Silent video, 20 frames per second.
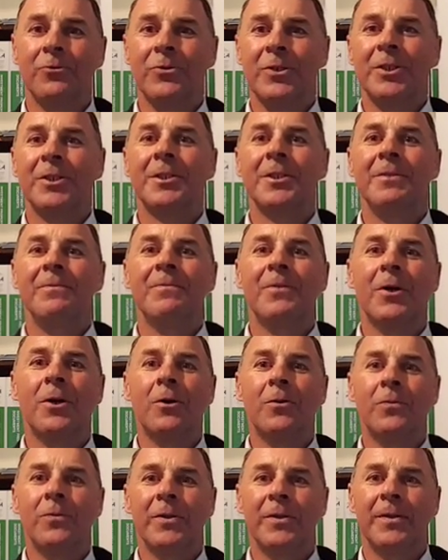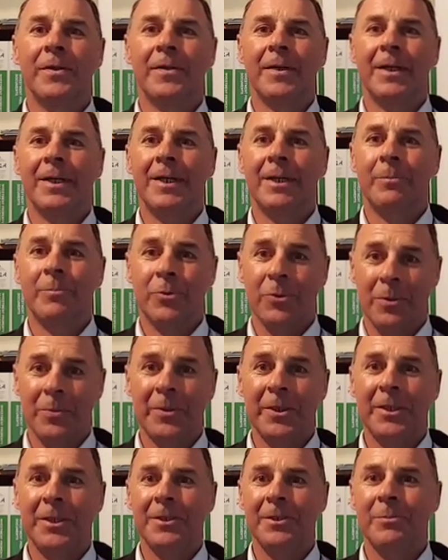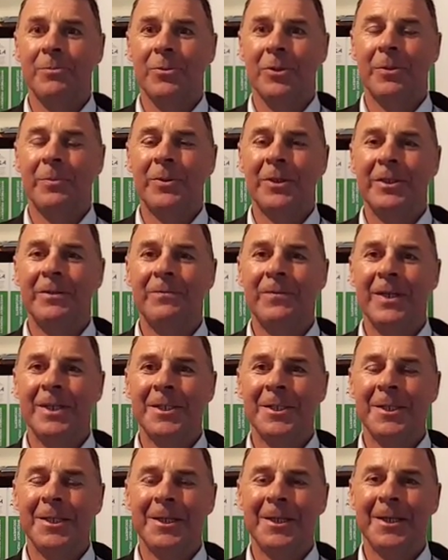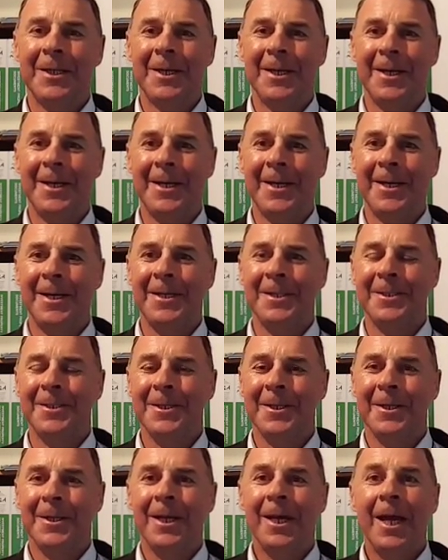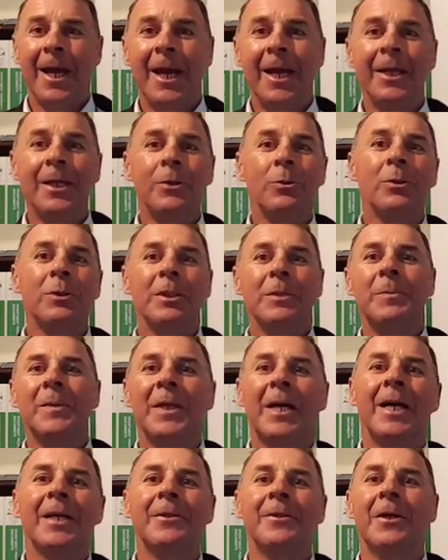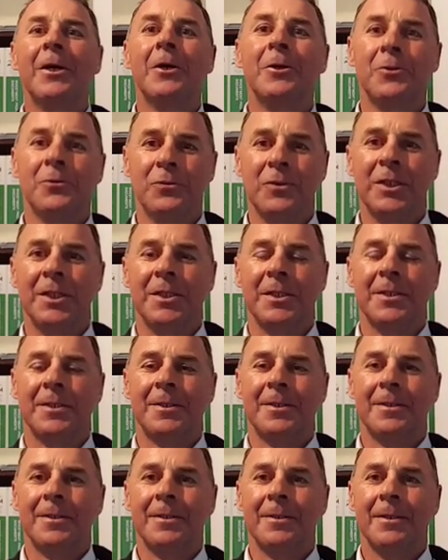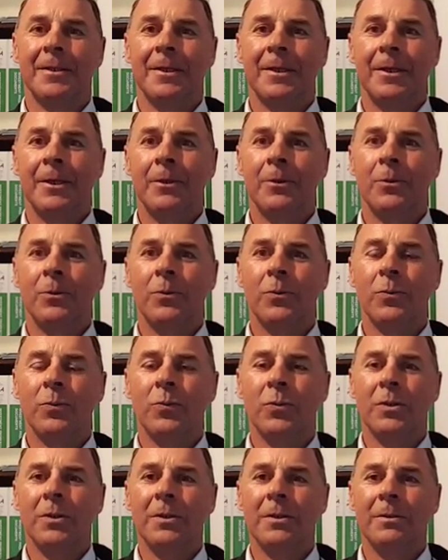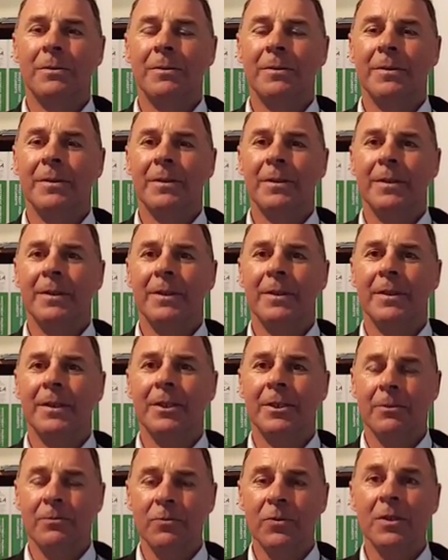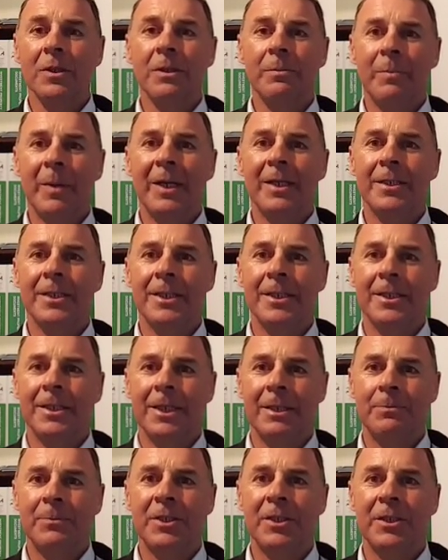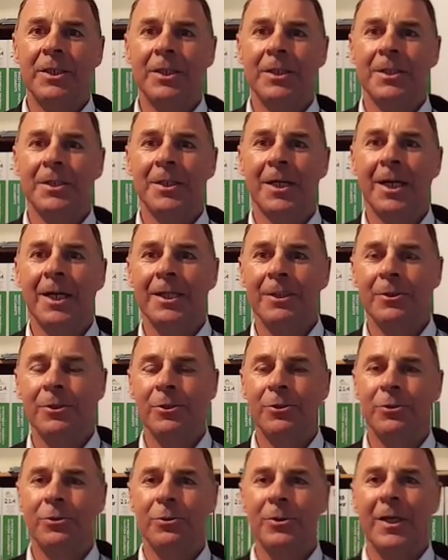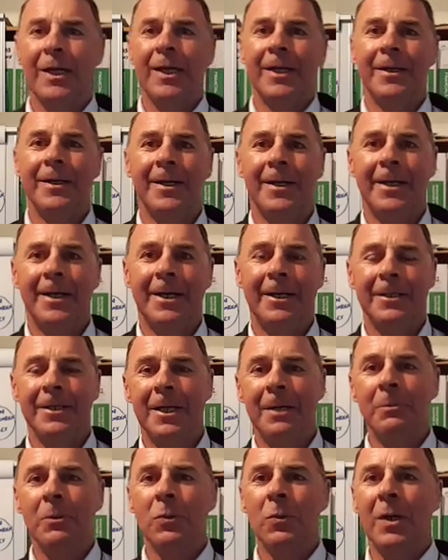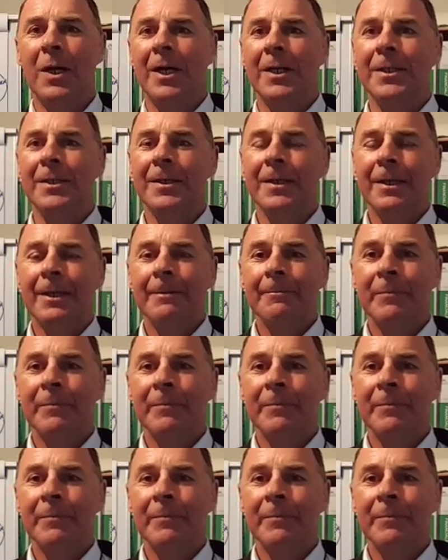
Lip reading: risks involved with properties and property investing, and how do you eliminate those risks? Well, there's some really basic steps that you can take to do that. Number one,